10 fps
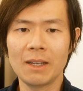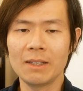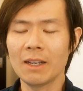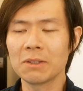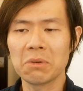
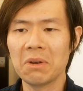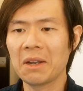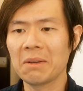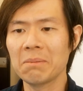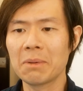So
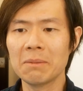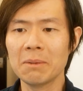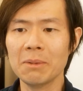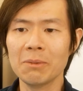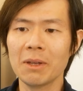like I
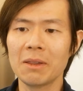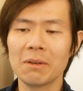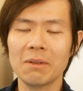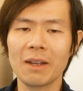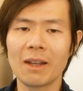probably went
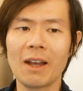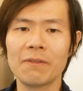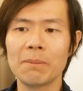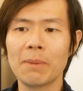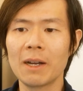through like
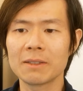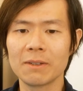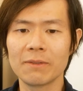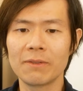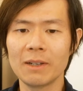half a box
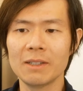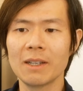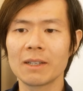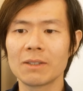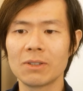of
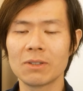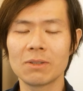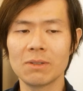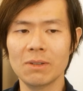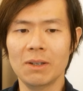Kleenex just to